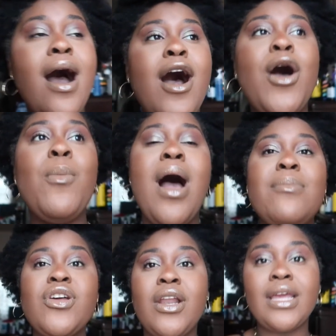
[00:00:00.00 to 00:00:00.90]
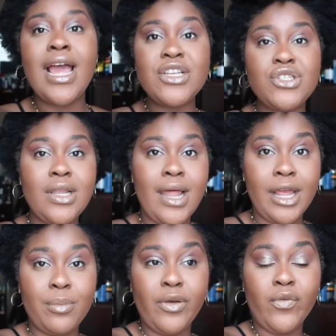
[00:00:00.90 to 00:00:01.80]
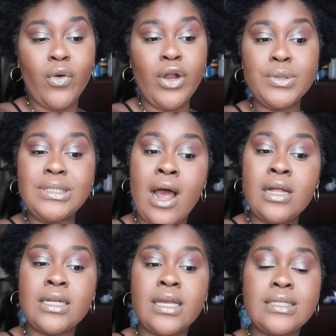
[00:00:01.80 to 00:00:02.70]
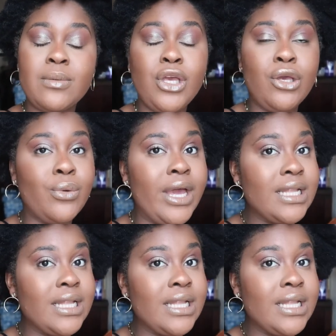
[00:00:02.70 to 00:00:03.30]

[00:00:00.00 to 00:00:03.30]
Um, I'm trying to catch the light before it goes down so I can get some cute